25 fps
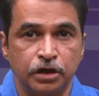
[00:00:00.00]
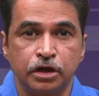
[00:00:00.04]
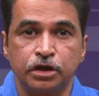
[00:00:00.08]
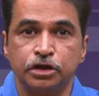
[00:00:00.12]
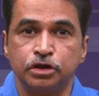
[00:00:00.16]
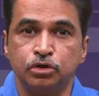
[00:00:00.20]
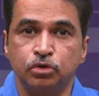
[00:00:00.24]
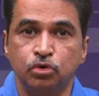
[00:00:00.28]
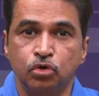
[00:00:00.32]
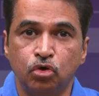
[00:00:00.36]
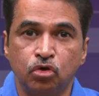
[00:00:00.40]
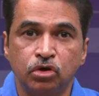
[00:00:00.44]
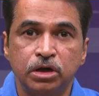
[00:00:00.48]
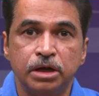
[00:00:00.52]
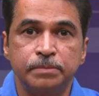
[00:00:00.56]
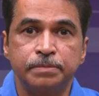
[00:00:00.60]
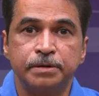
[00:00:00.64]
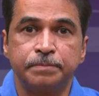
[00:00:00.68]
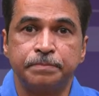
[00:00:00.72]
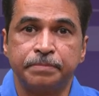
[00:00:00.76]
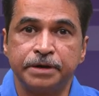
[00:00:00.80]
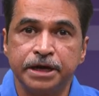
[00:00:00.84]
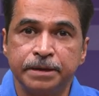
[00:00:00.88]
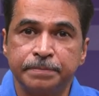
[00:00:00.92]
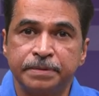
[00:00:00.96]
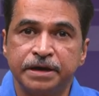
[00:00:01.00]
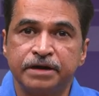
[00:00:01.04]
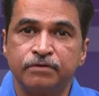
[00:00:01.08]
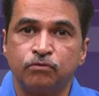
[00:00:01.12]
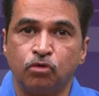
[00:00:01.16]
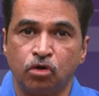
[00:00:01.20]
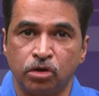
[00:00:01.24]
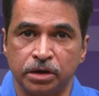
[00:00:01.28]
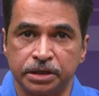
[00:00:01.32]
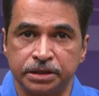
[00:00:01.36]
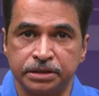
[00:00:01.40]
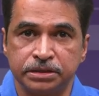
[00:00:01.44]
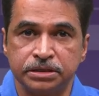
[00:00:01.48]
You load up a prepaid
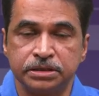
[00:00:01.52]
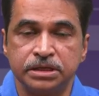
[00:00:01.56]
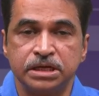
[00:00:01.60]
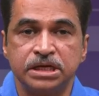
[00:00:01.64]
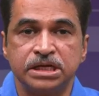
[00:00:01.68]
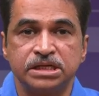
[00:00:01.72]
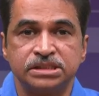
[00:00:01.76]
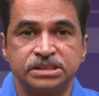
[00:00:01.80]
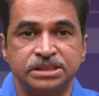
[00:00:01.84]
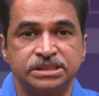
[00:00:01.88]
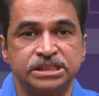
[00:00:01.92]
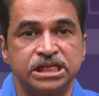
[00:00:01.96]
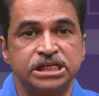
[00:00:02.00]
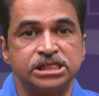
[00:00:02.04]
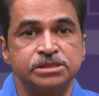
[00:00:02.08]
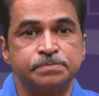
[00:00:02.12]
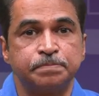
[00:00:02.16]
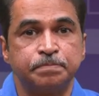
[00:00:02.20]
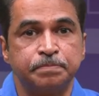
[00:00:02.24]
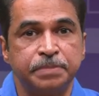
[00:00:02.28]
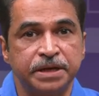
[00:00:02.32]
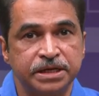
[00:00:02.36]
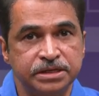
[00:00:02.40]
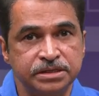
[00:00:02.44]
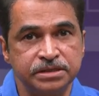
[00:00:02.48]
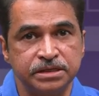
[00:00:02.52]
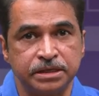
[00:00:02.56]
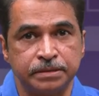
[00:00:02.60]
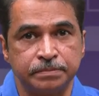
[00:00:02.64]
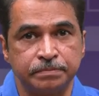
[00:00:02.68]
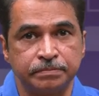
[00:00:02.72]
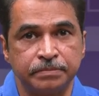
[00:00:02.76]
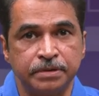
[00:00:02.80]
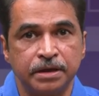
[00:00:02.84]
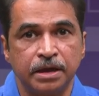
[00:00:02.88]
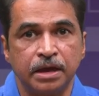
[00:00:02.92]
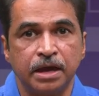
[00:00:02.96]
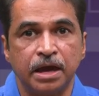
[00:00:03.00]
wallet such as
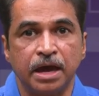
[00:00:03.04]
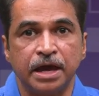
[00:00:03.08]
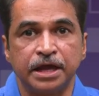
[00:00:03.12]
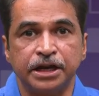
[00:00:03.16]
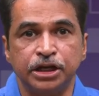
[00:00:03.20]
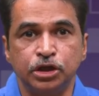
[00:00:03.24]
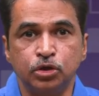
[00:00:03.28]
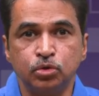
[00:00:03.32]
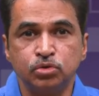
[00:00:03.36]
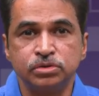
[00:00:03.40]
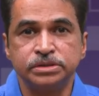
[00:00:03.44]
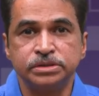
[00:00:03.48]
Paytm and use